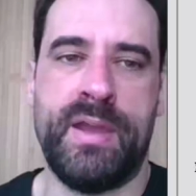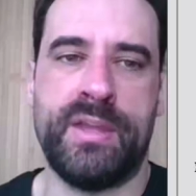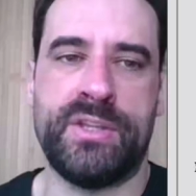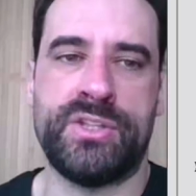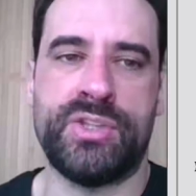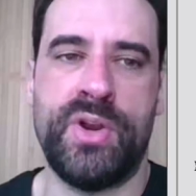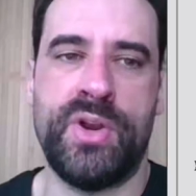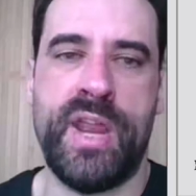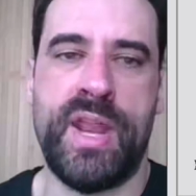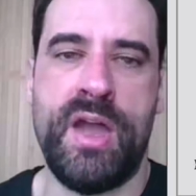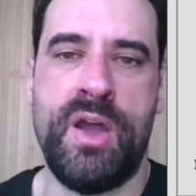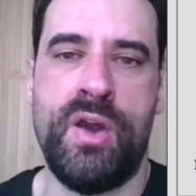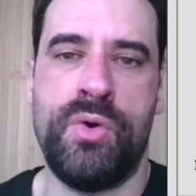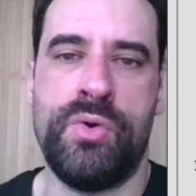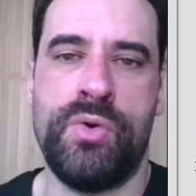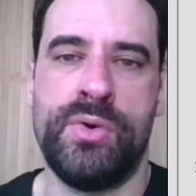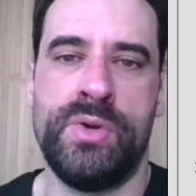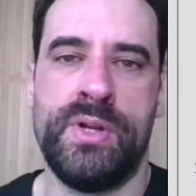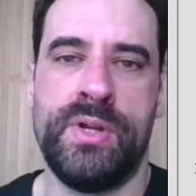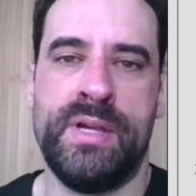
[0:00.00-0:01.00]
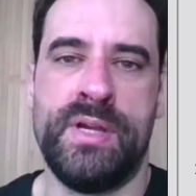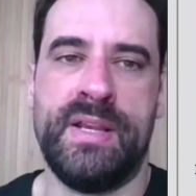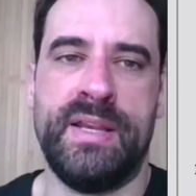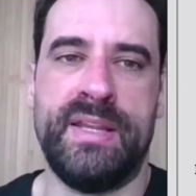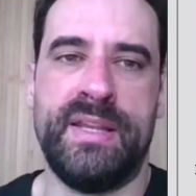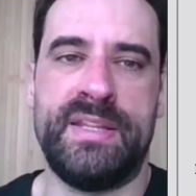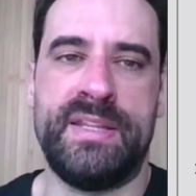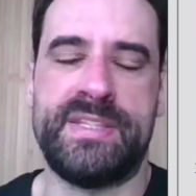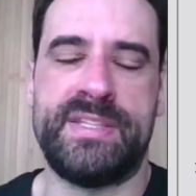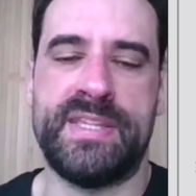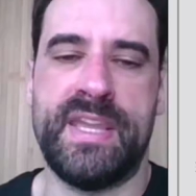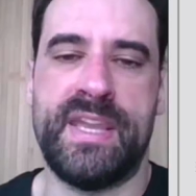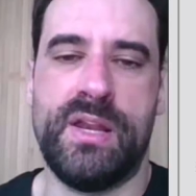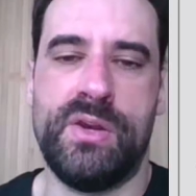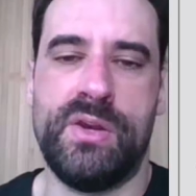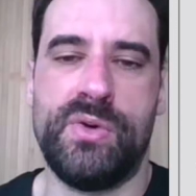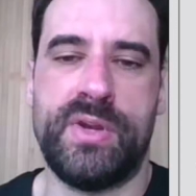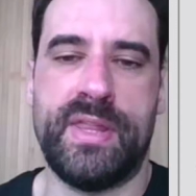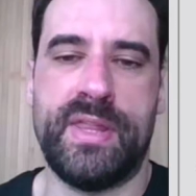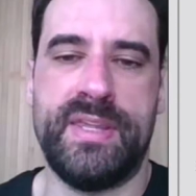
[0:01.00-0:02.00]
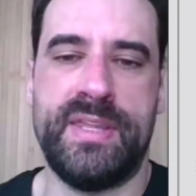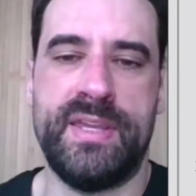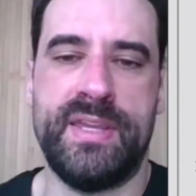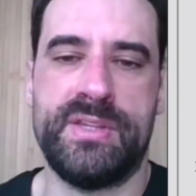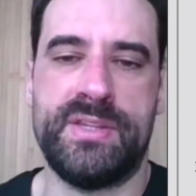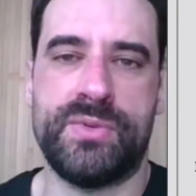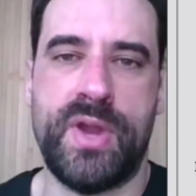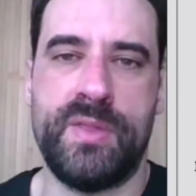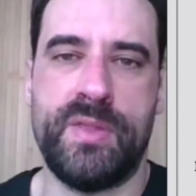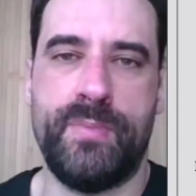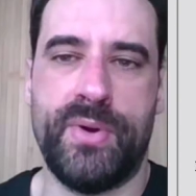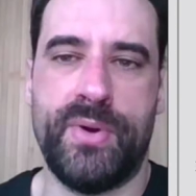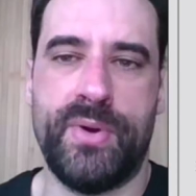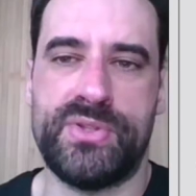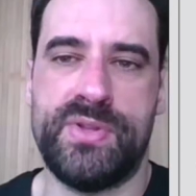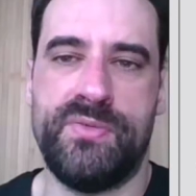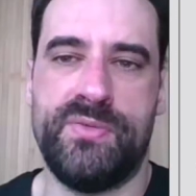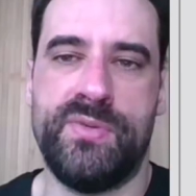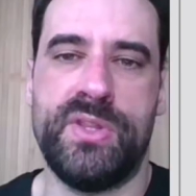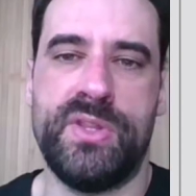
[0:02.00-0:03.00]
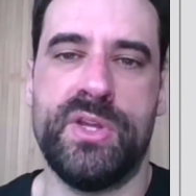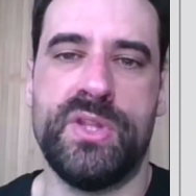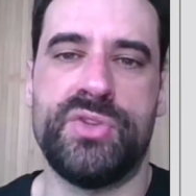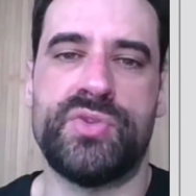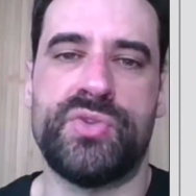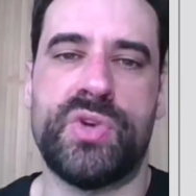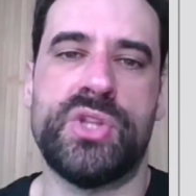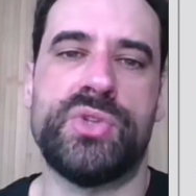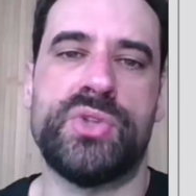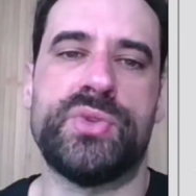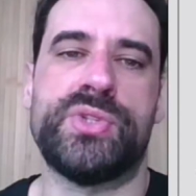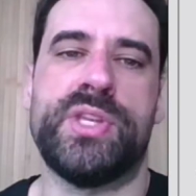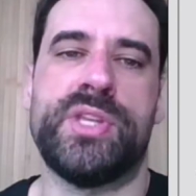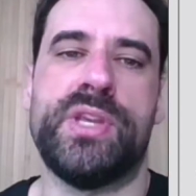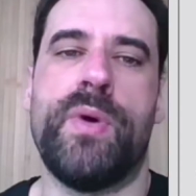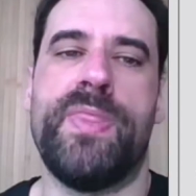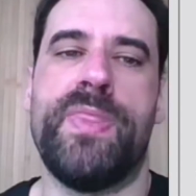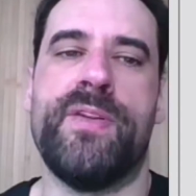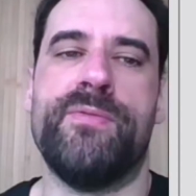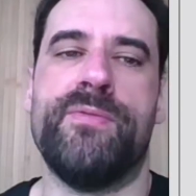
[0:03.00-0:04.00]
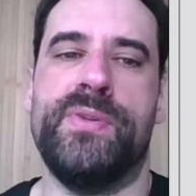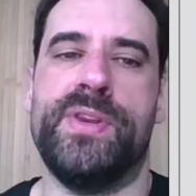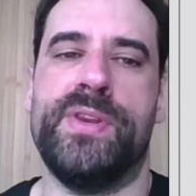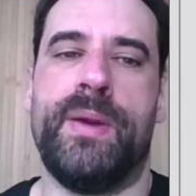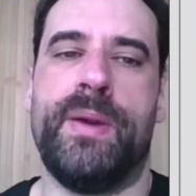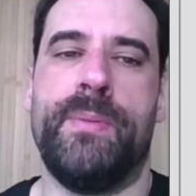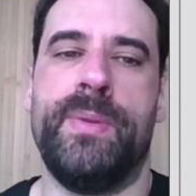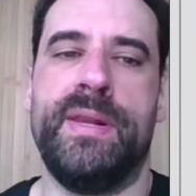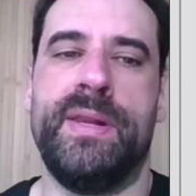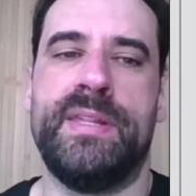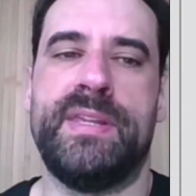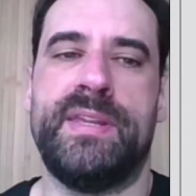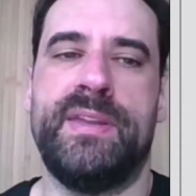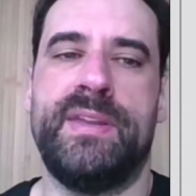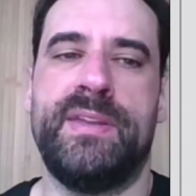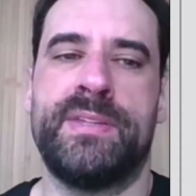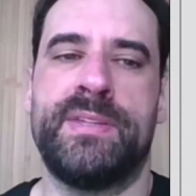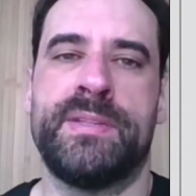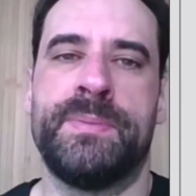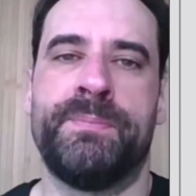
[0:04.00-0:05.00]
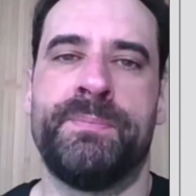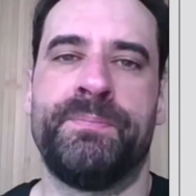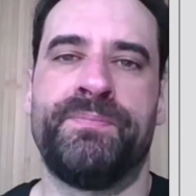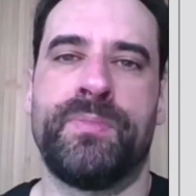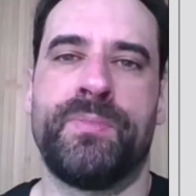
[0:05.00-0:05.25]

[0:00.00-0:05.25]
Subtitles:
So now let's take a look at this, right? Pause the video and try to see what the vulnerability is.